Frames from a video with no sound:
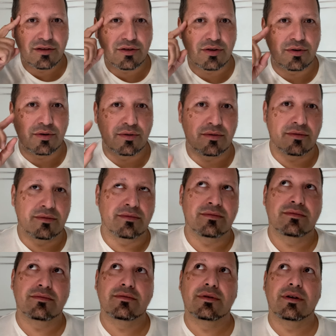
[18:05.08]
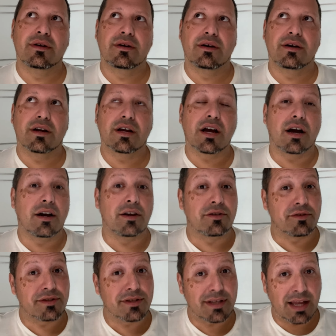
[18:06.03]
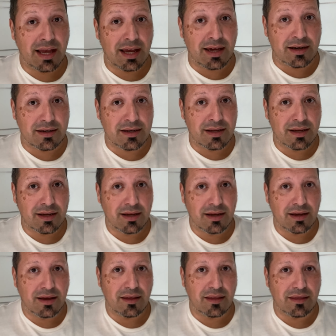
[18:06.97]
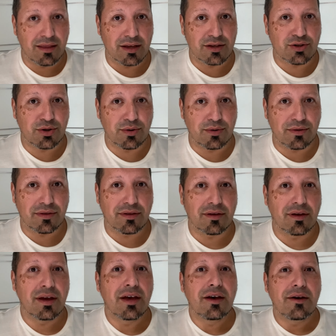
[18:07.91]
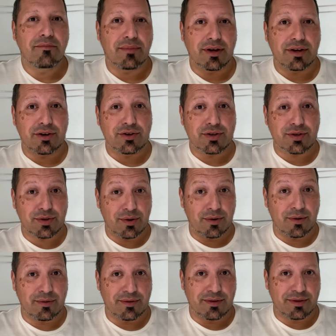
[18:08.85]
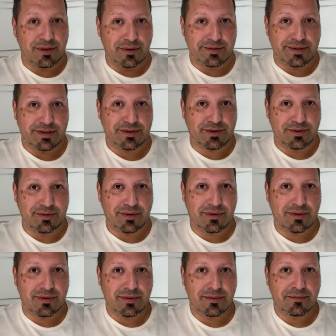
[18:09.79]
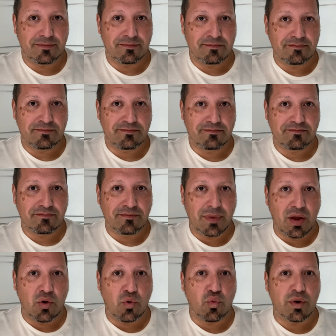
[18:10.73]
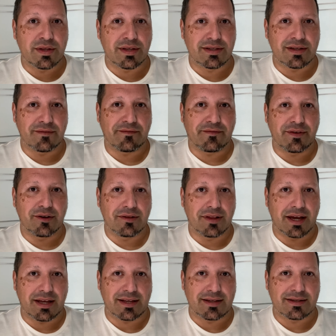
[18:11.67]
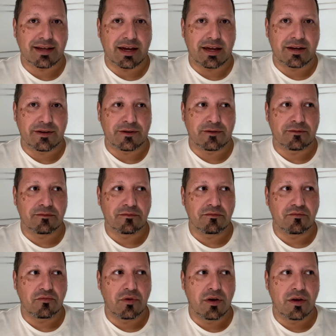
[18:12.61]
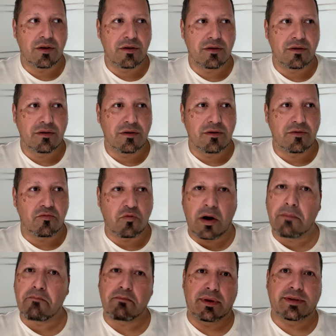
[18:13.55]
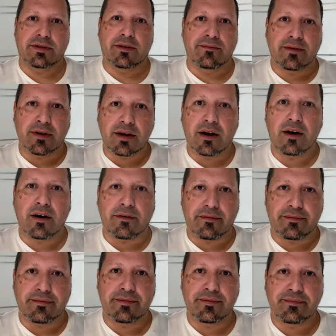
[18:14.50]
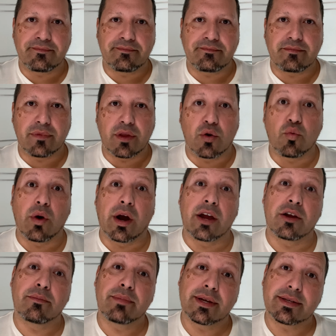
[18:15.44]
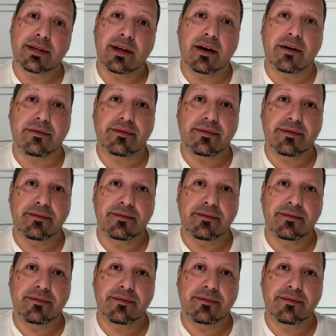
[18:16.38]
to understand the truth, but your soul knows the truth. What does it feel like inside you? One piss the fuck off. Why are you pissed off?